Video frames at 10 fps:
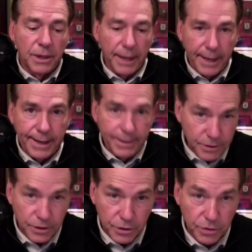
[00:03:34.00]
A,
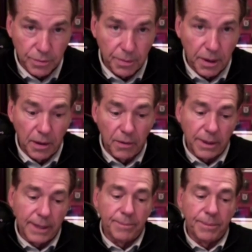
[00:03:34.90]
secure the ball,
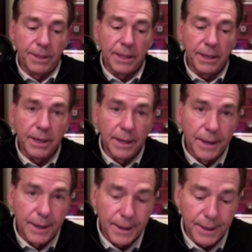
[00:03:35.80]
and B,
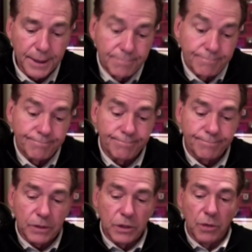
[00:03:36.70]

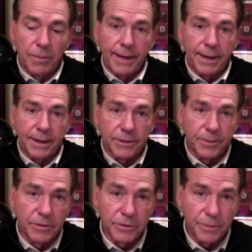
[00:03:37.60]
you know, make an
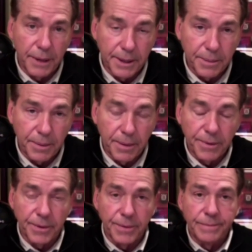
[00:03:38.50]
explosive play in a punt
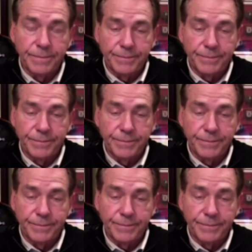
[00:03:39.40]
return.